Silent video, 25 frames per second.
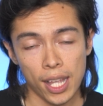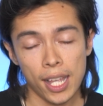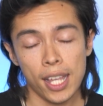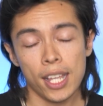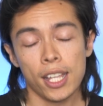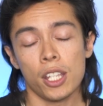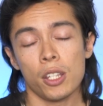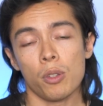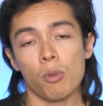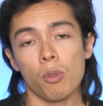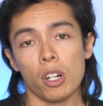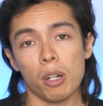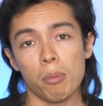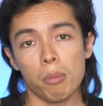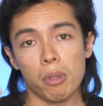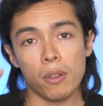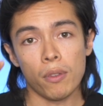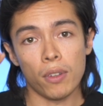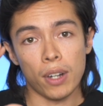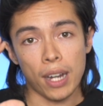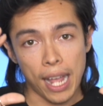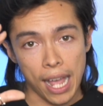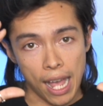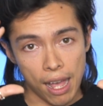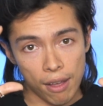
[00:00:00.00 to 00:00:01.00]
You want to be
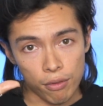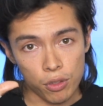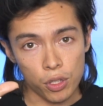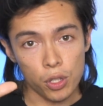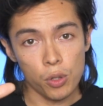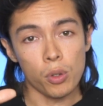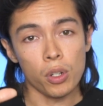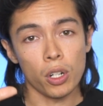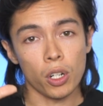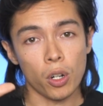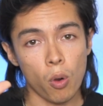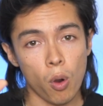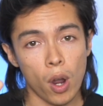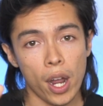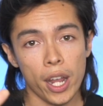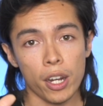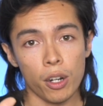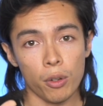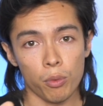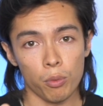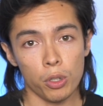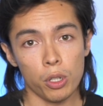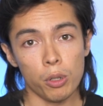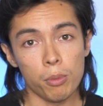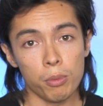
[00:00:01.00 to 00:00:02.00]
able to have you in a
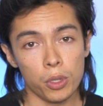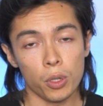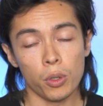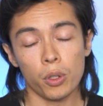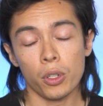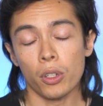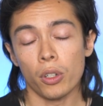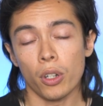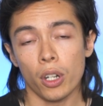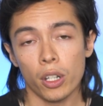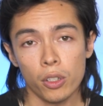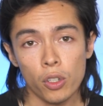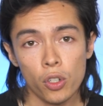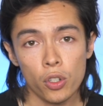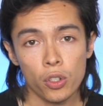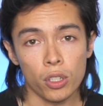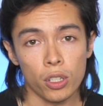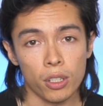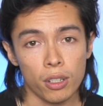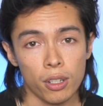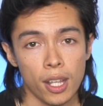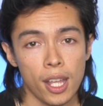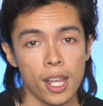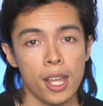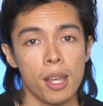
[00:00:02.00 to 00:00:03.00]
quiet room doing your
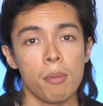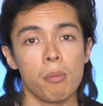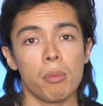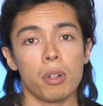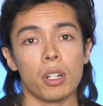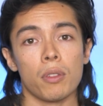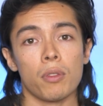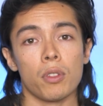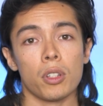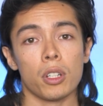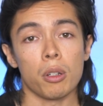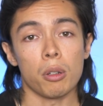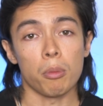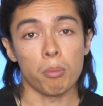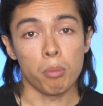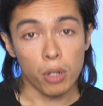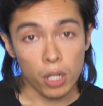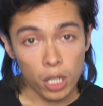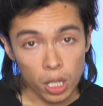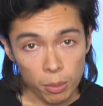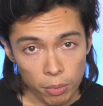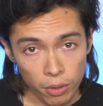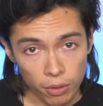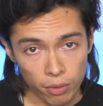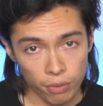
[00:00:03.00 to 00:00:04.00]
audition. But if you can
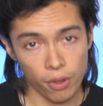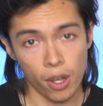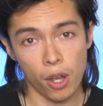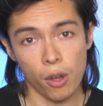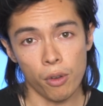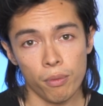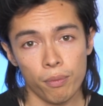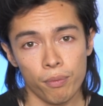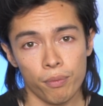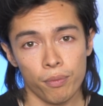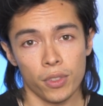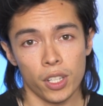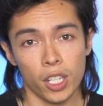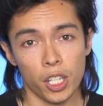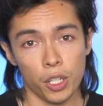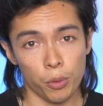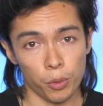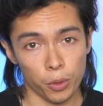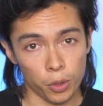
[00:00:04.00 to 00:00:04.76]
put up your phone and you